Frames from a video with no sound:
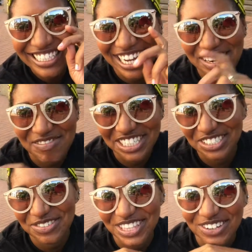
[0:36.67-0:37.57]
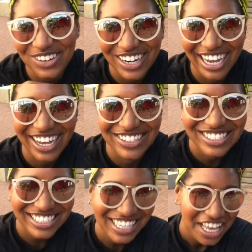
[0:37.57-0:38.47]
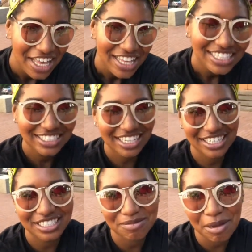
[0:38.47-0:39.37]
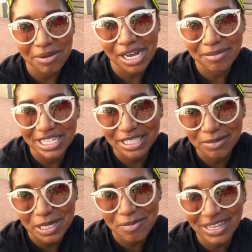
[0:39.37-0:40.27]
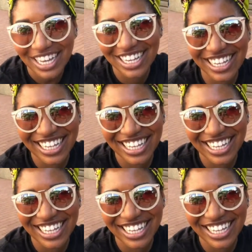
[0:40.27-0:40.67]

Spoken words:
taking a picture with the courthouse, sending it to my mom like it's me and Bae.